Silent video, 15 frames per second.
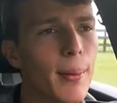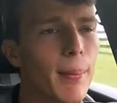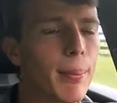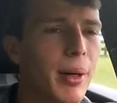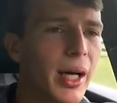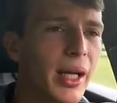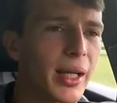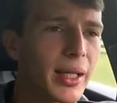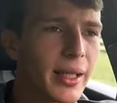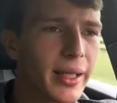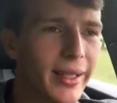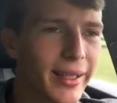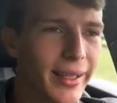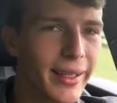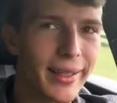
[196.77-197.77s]
But
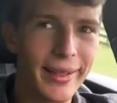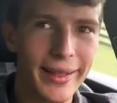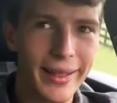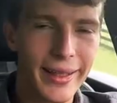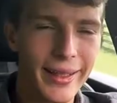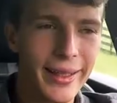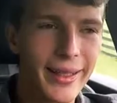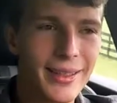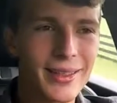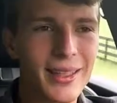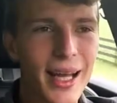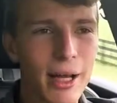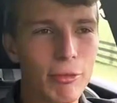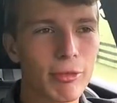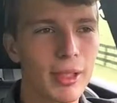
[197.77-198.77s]
it's
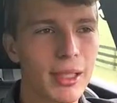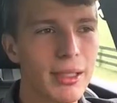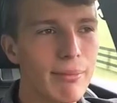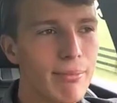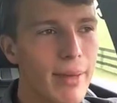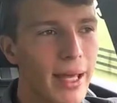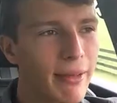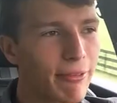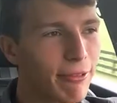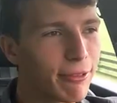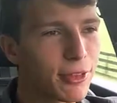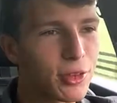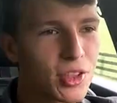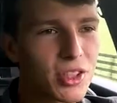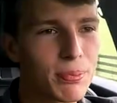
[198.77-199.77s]
not really meant
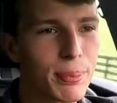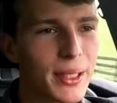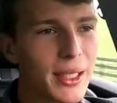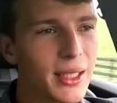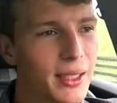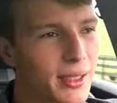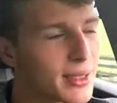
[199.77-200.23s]
for speed.